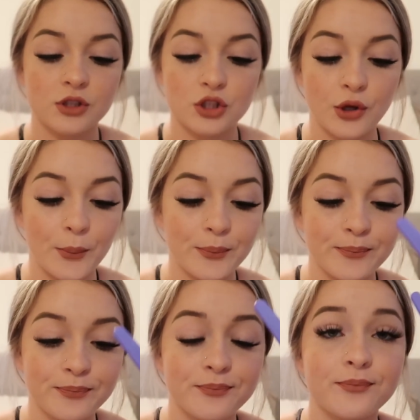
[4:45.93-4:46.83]
So
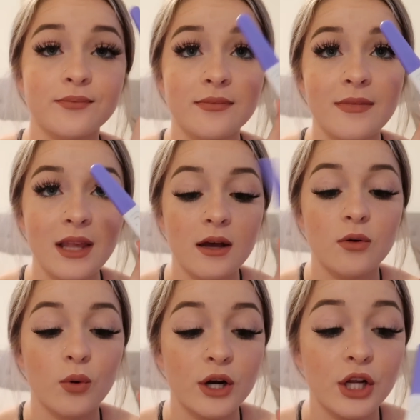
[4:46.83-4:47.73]

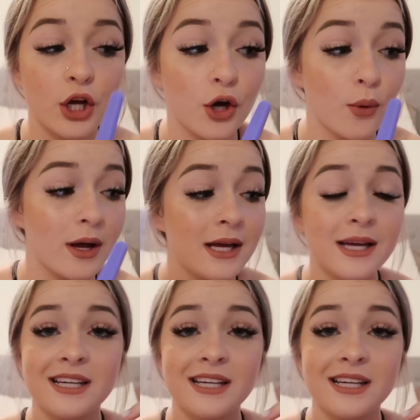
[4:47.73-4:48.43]
we're gonna go